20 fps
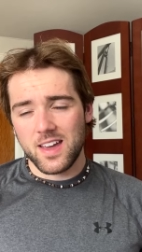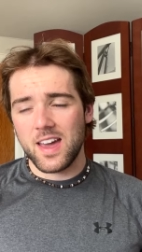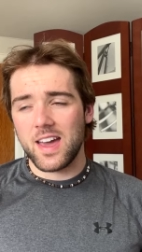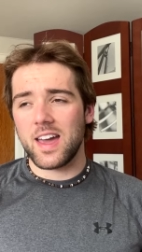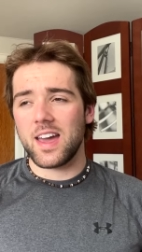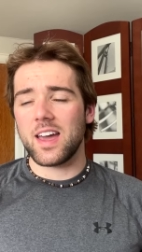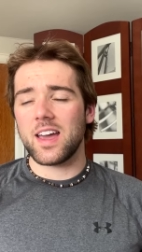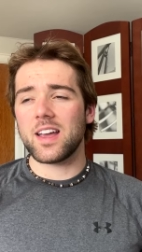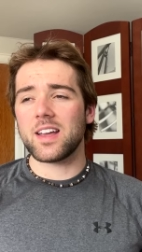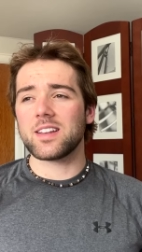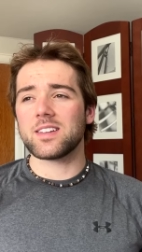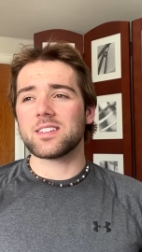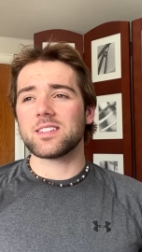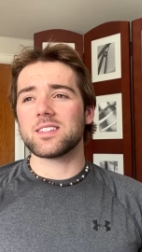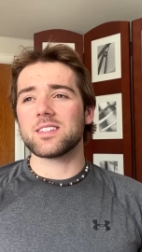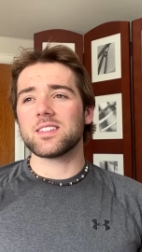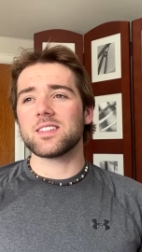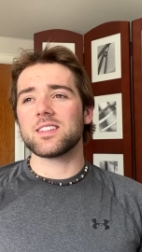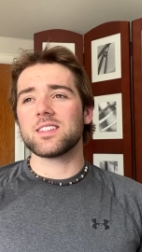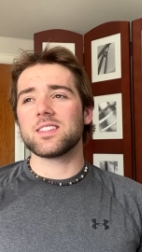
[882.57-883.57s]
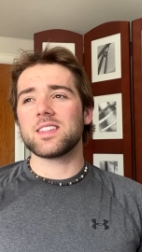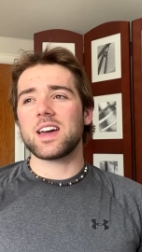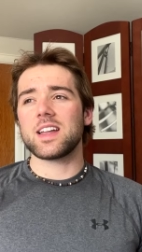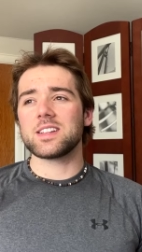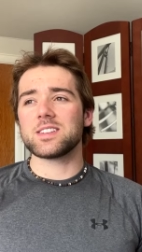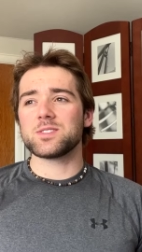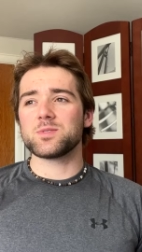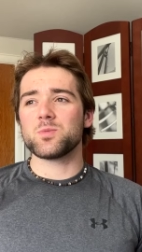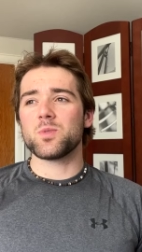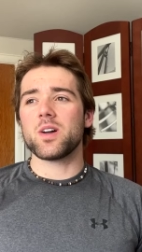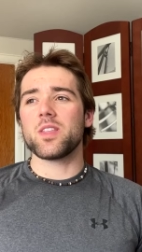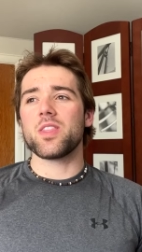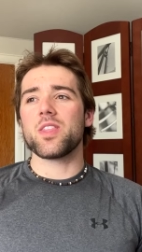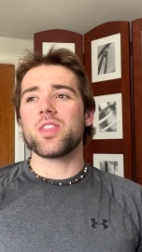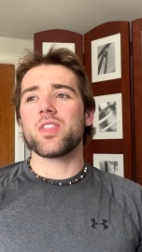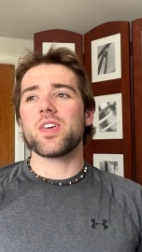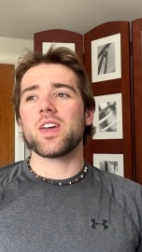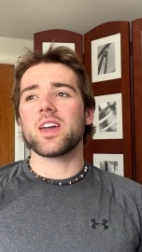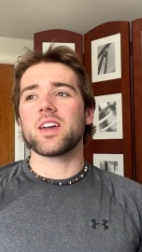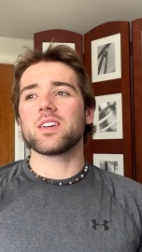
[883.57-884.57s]
and that is one
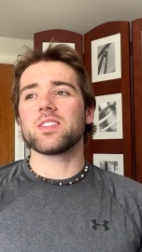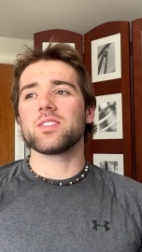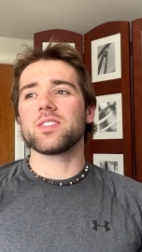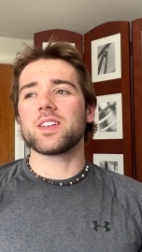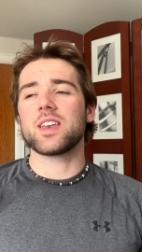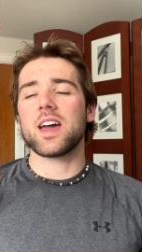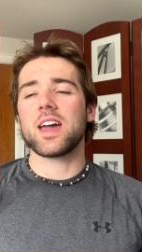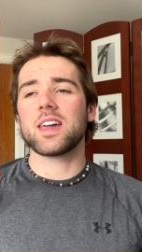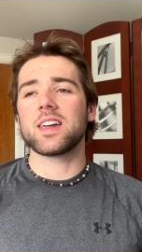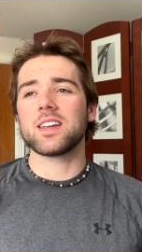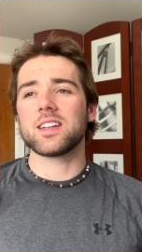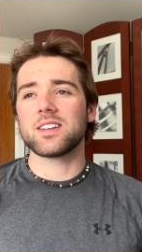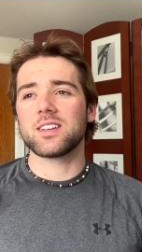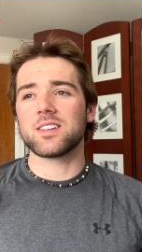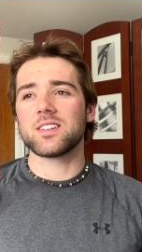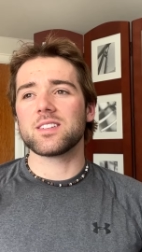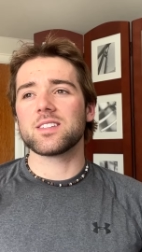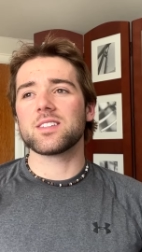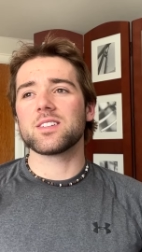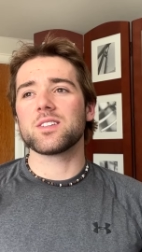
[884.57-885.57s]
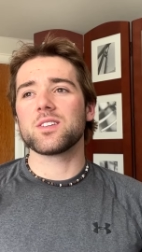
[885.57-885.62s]
thing that i can